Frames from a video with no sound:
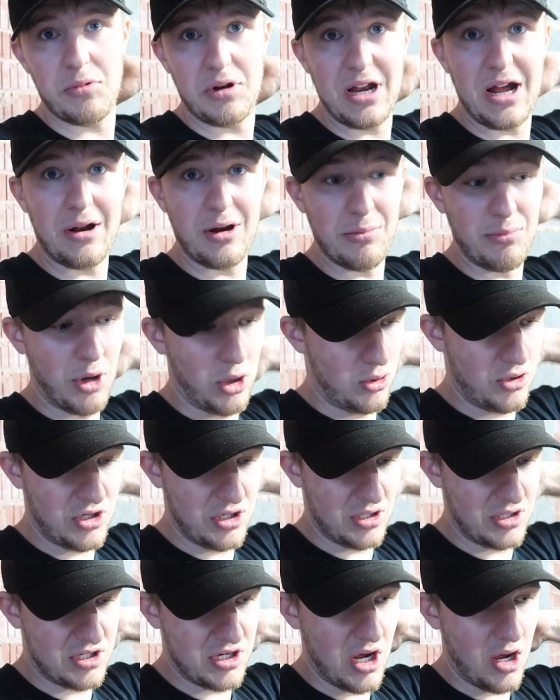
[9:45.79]
when we're down at
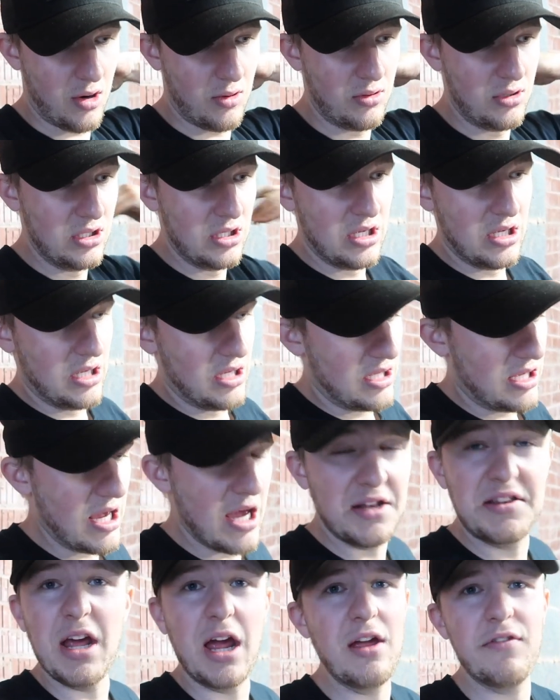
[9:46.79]
Motion. So,
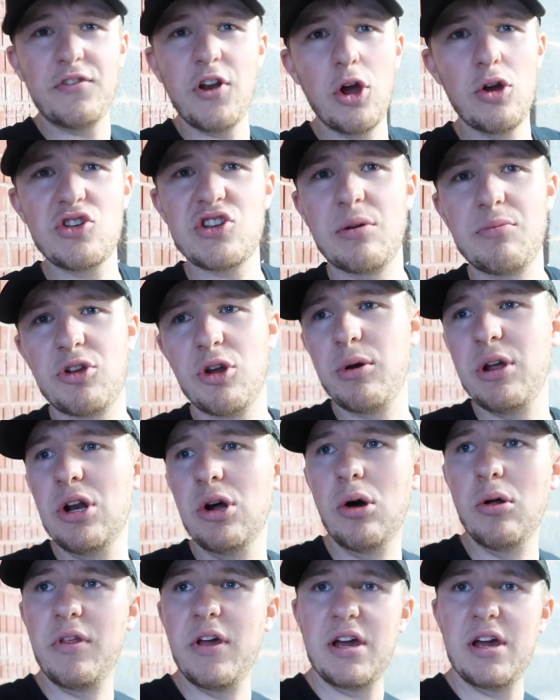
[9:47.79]
yeah, Dave knows I'm doing all